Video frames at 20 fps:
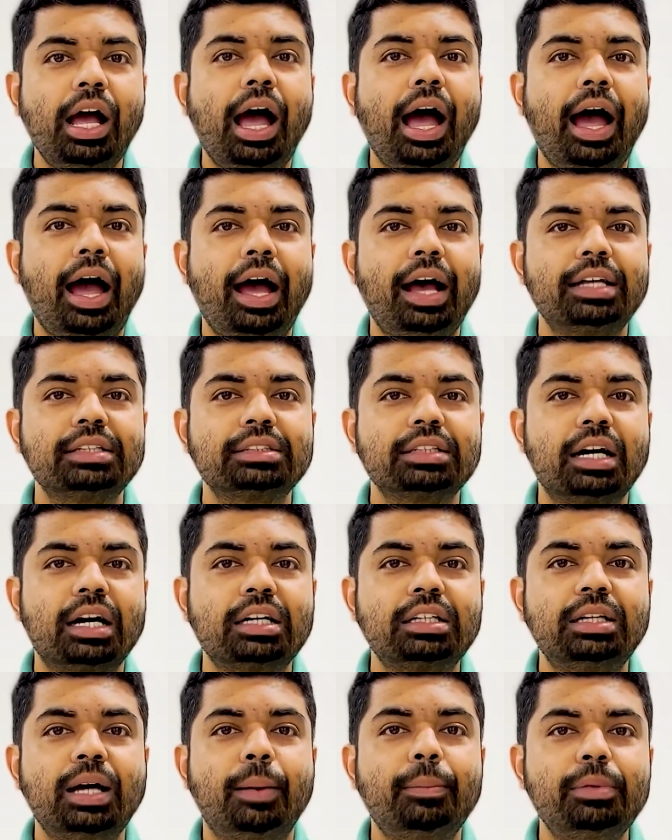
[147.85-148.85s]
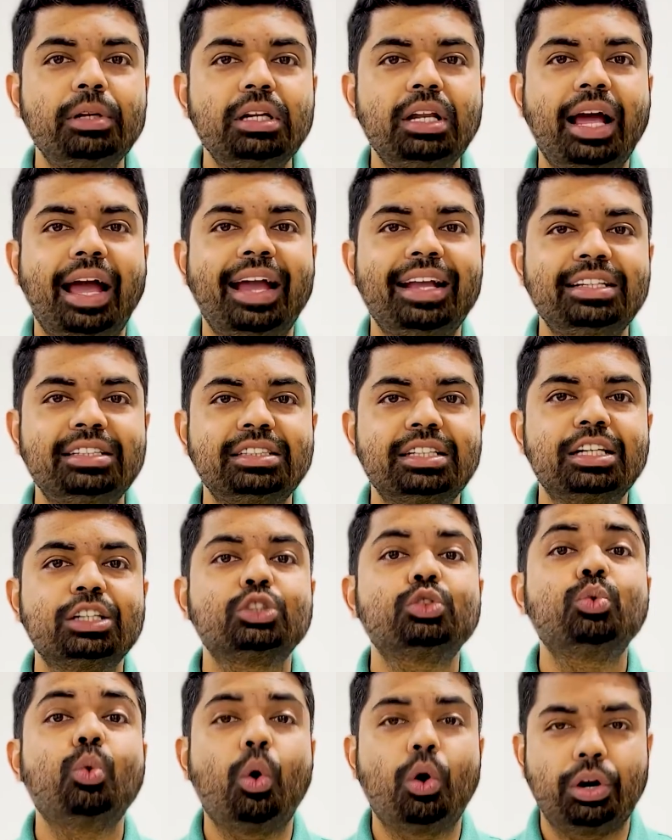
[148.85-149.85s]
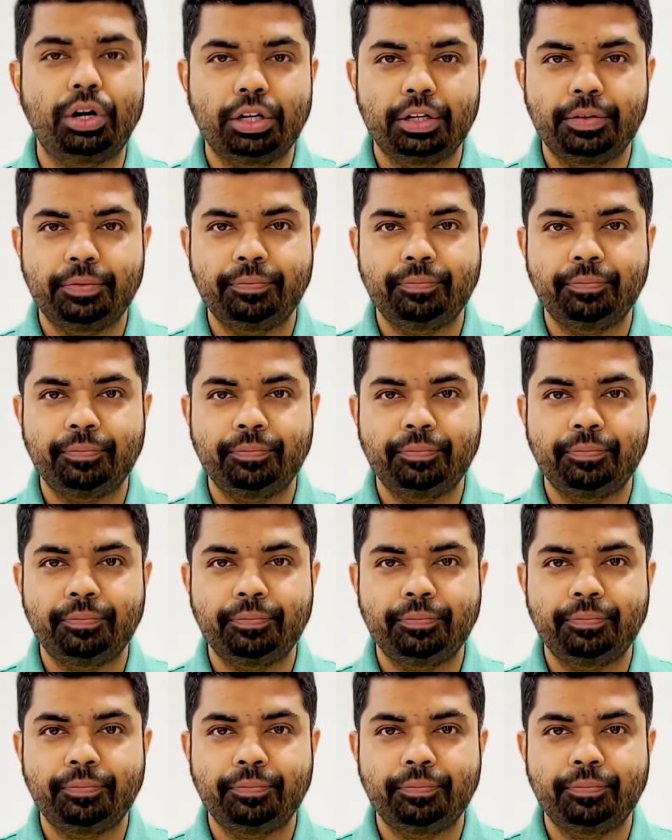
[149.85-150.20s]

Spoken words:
as a double-edged sword.